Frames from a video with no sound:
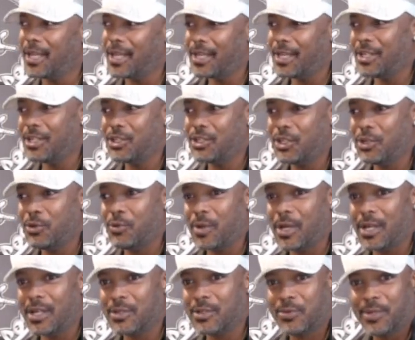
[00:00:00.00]
the energy
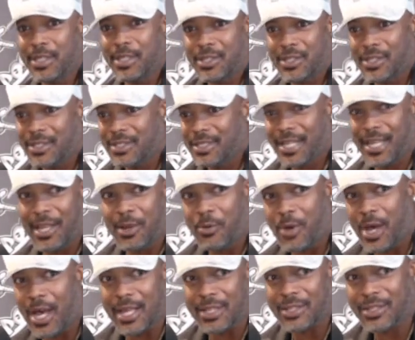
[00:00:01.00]
was we just there
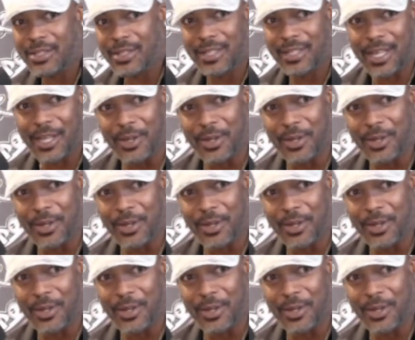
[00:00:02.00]
watching, like,